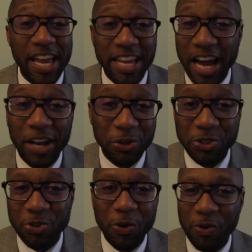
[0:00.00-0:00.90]
they ain't got no
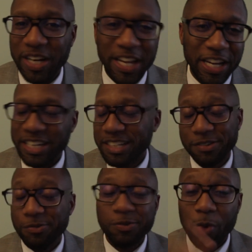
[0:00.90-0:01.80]
strong. They,
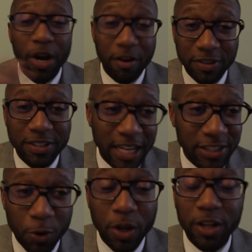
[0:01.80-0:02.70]
whatever.
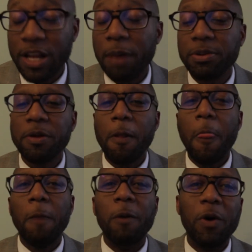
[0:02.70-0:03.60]
That's a whole other topic.
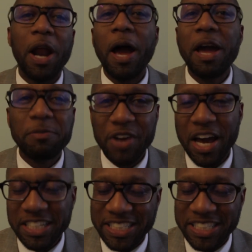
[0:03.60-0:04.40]
But what I am trying to